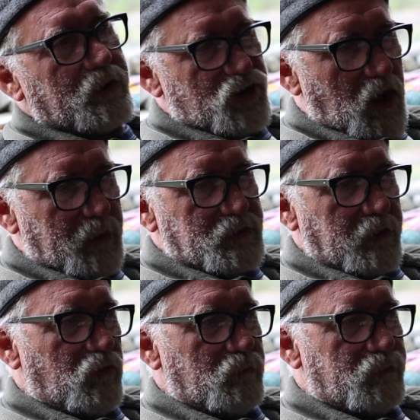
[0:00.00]
shapes
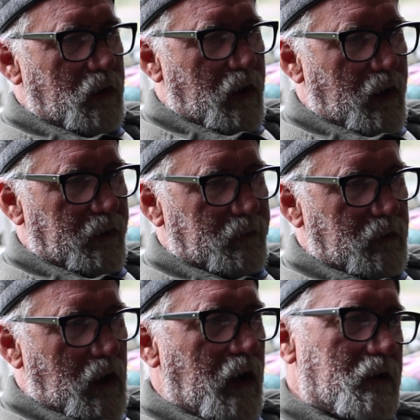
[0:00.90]
of them. I
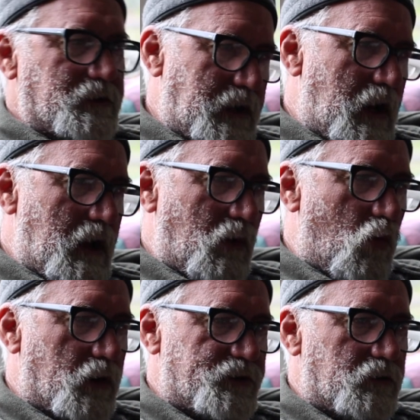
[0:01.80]
said I like
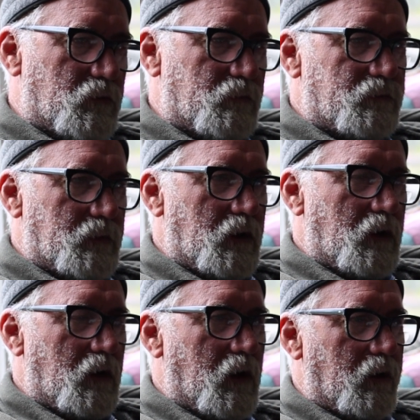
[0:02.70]
watching them.
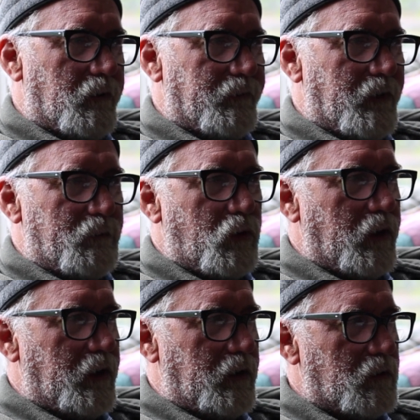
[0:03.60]
They're
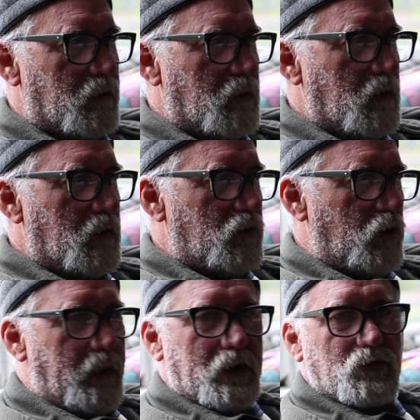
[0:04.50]
pretty
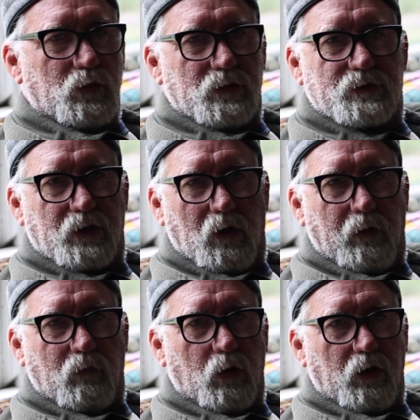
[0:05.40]
ubiquitous,
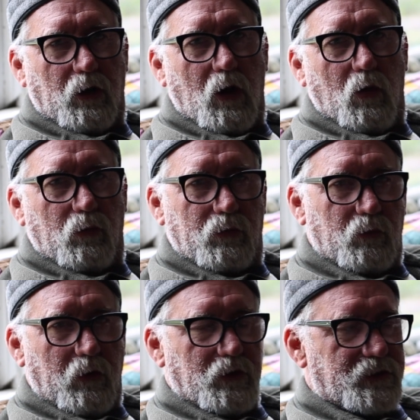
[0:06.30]
everywhere you go,
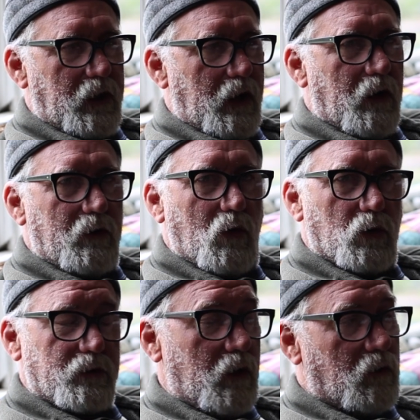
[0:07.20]
where there's any
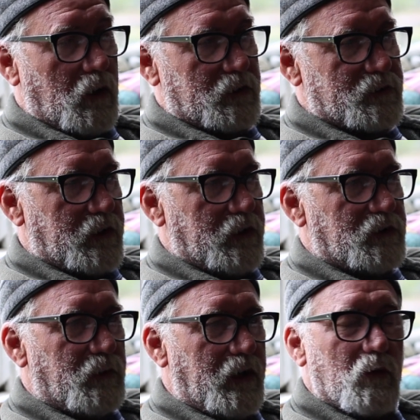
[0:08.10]
outdoors. They don't like the
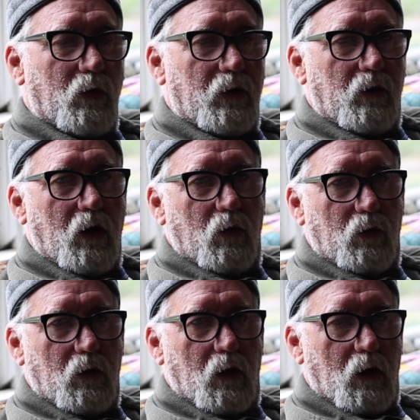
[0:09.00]
cities, but anywhere you go,
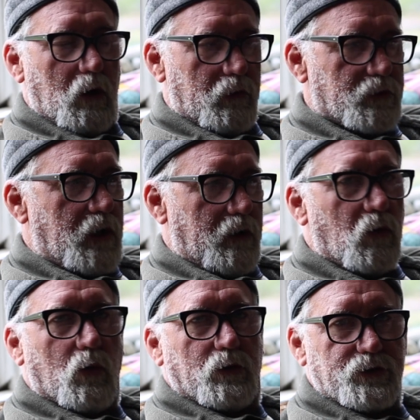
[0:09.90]
there's
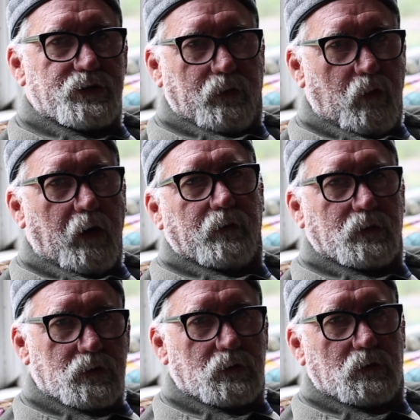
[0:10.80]
outdoors, you see
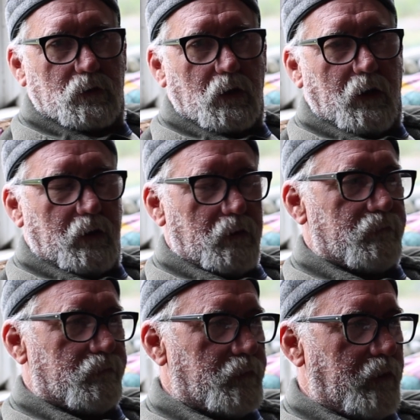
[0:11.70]
ravens, and
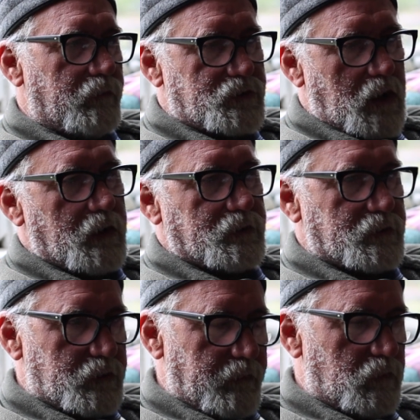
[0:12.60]
different
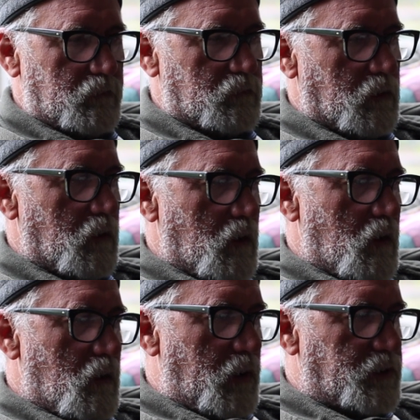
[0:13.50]
sizes, different
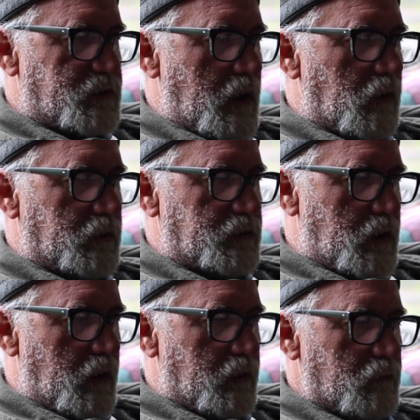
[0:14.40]
personalities,
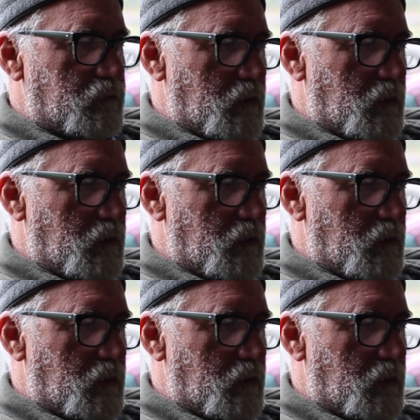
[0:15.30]
kind of.